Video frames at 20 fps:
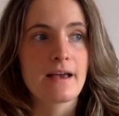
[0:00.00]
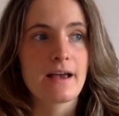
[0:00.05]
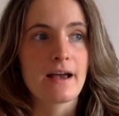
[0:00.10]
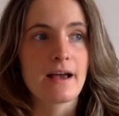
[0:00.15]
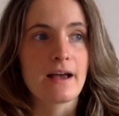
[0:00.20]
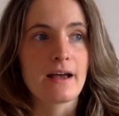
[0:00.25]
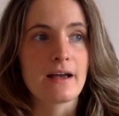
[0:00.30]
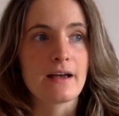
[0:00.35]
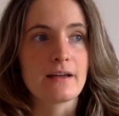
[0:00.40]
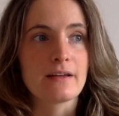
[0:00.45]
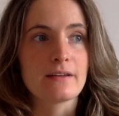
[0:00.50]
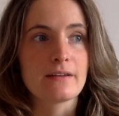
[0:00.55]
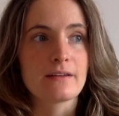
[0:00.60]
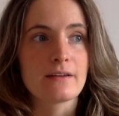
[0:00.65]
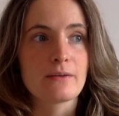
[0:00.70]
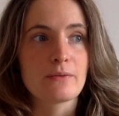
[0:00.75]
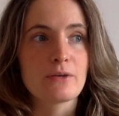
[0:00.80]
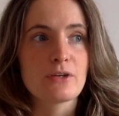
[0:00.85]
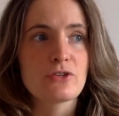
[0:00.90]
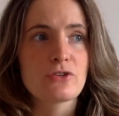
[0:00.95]
and
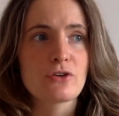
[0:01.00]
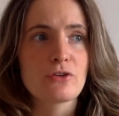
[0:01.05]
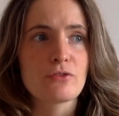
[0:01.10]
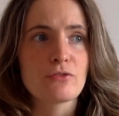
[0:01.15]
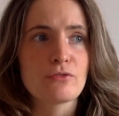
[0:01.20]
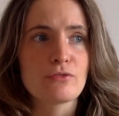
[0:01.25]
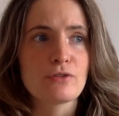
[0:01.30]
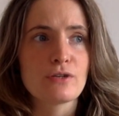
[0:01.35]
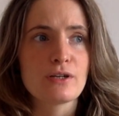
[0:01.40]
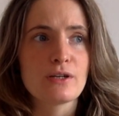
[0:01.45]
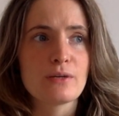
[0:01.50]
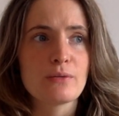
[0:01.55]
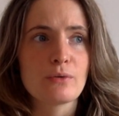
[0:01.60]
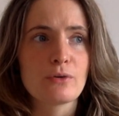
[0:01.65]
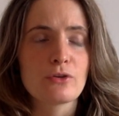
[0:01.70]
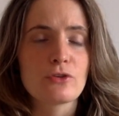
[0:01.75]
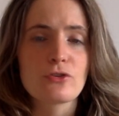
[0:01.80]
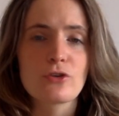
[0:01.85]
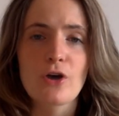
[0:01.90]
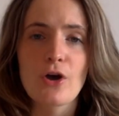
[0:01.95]
that we don't really
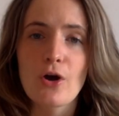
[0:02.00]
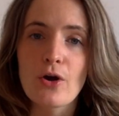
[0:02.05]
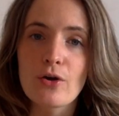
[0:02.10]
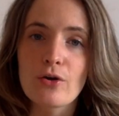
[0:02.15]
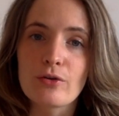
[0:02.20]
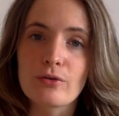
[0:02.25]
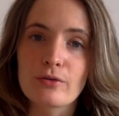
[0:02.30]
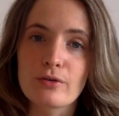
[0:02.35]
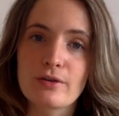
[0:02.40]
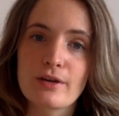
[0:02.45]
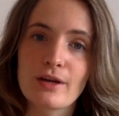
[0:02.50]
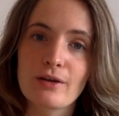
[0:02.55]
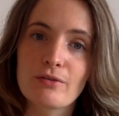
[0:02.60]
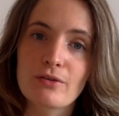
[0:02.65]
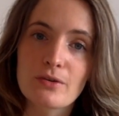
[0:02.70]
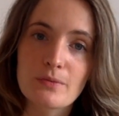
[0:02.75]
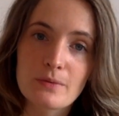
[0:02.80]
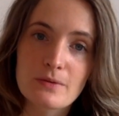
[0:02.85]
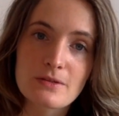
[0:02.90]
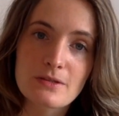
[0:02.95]
want to own or take
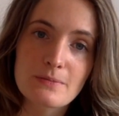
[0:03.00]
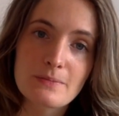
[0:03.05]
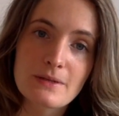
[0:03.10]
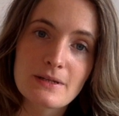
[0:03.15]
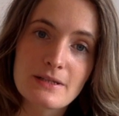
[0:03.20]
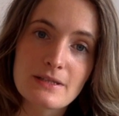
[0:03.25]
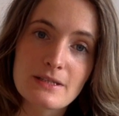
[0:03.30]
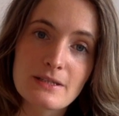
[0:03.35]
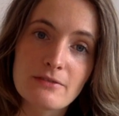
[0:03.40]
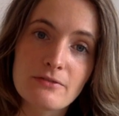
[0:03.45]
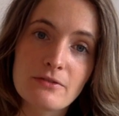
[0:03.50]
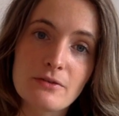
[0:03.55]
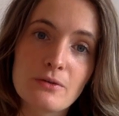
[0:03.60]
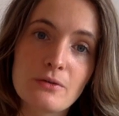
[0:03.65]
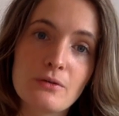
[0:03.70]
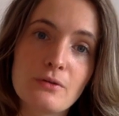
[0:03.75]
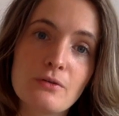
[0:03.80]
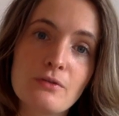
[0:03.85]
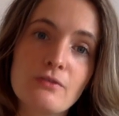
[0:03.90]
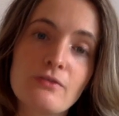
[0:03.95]
responsibility
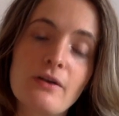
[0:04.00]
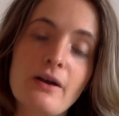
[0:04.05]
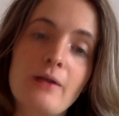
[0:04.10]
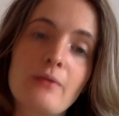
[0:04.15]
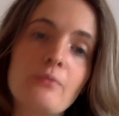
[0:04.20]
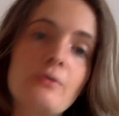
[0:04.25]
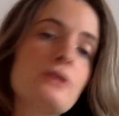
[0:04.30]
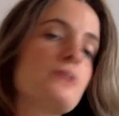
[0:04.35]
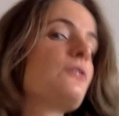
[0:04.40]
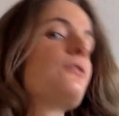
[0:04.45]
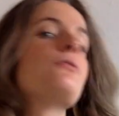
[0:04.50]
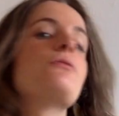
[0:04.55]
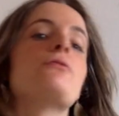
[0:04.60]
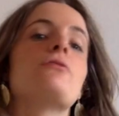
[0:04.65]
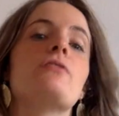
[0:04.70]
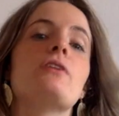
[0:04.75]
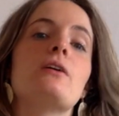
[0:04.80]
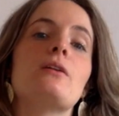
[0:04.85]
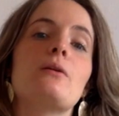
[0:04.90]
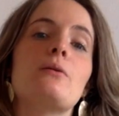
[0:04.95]
for, or that we don't
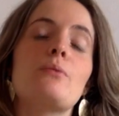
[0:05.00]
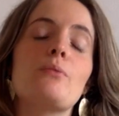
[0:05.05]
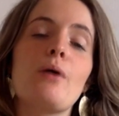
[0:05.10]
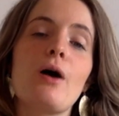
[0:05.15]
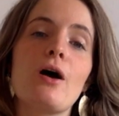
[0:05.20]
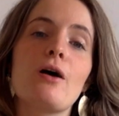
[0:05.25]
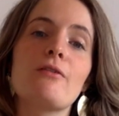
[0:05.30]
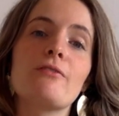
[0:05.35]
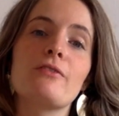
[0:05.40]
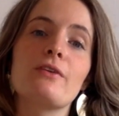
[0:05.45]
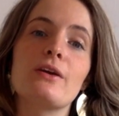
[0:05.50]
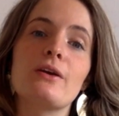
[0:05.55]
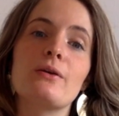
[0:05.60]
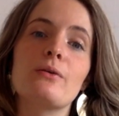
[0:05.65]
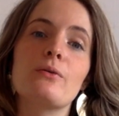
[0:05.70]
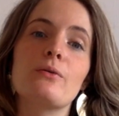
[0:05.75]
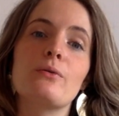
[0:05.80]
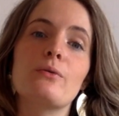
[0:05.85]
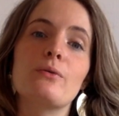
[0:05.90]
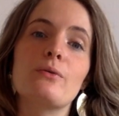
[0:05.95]
feel are worthy
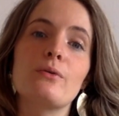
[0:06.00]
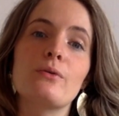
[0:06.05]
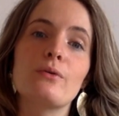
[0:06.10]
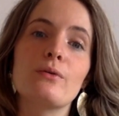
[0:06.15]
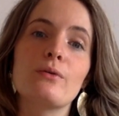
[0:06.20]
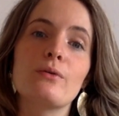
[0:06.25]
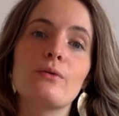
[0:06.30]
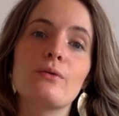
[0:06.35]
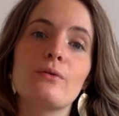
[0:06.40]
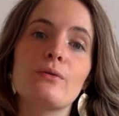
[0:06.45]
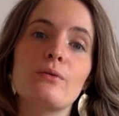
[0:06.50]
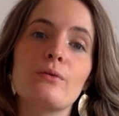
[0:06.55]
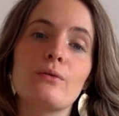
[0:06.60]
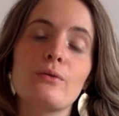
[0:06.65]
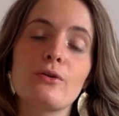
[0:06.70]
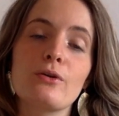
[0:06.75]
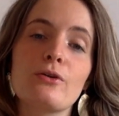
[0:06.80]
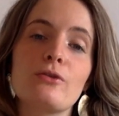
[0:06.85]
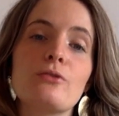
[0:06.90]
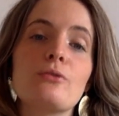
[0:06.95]
or
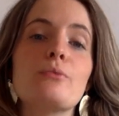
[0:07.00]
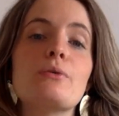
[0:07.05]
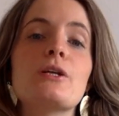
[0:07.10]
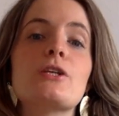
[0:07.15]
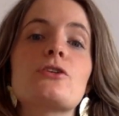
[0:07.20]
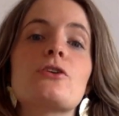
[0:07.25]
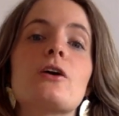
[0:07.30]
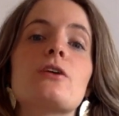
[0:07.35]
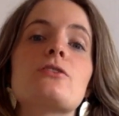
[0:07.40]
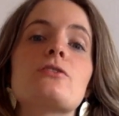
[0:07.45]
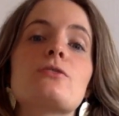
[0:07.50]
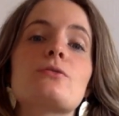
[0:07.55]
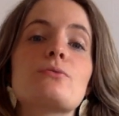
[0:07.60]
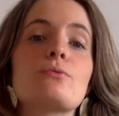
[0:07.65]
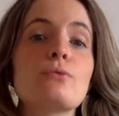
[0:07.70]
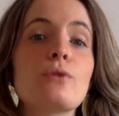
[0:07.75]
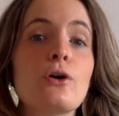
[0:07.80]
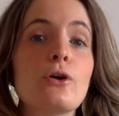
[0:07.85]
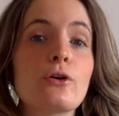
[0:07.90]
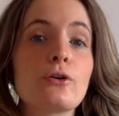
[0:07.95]
good, or we judge as
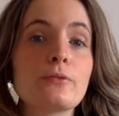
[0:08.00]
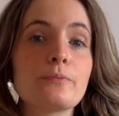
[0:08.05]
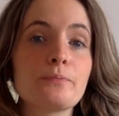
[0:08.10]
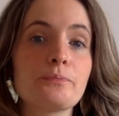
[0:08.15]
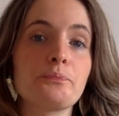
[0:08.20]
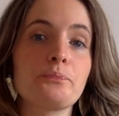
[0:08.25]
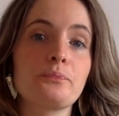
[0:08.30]
wrong.